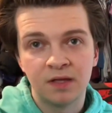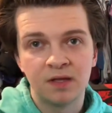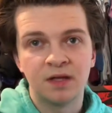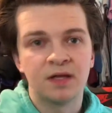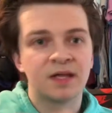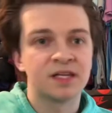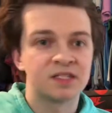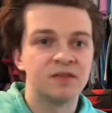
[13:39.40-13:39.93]

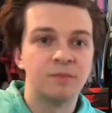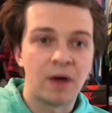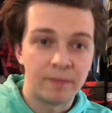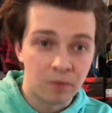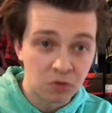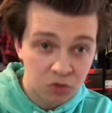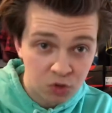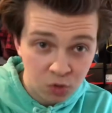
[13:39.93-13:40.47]
guess my
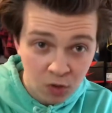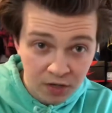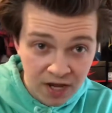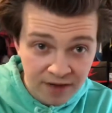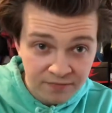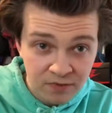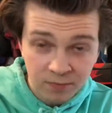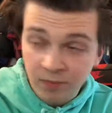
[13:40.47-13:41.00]
most
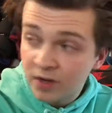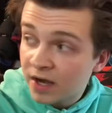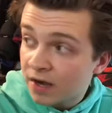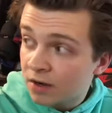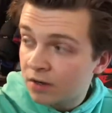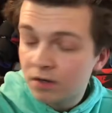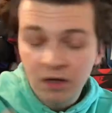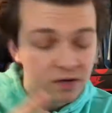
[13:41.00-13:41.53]
sought-after pair
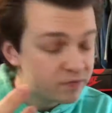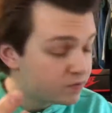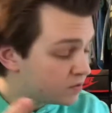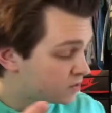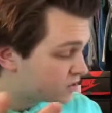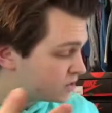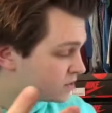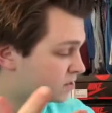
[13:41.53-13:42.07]
of
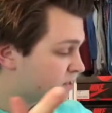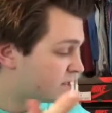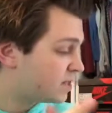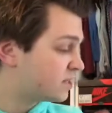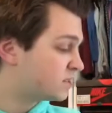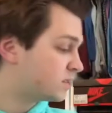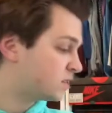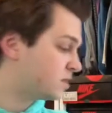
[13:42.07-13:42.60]
Yeezys.
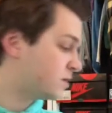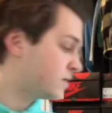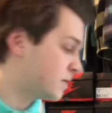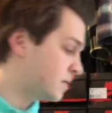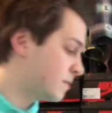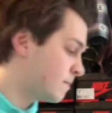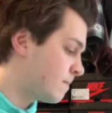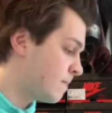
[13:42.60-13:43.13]
This
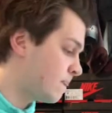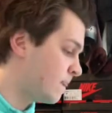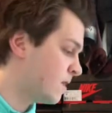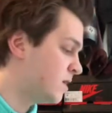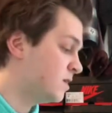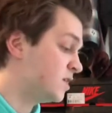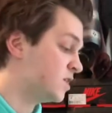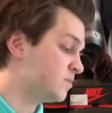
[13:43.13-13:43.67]

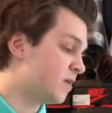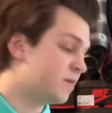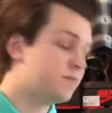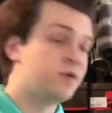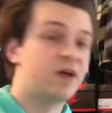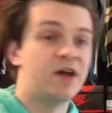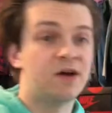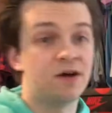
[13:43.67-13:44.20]
is my
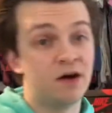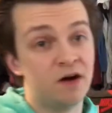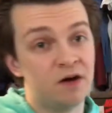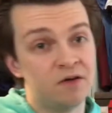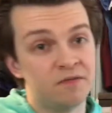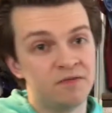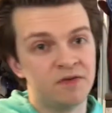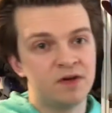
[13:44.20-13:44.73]
pair
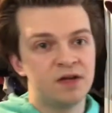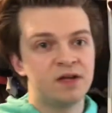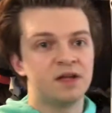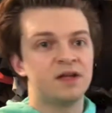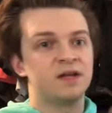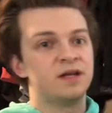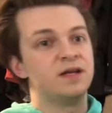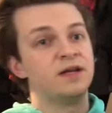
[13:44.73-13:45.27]
of
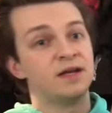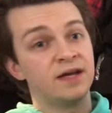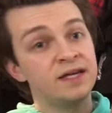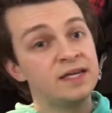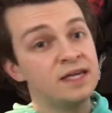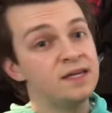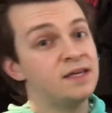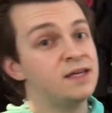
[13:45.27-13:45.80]

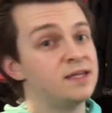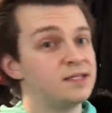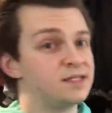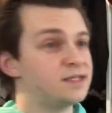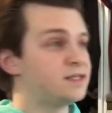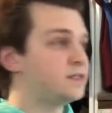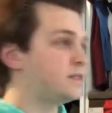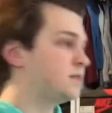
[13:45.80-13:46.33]
Nike
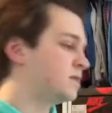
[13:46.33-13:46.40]
Yeezys.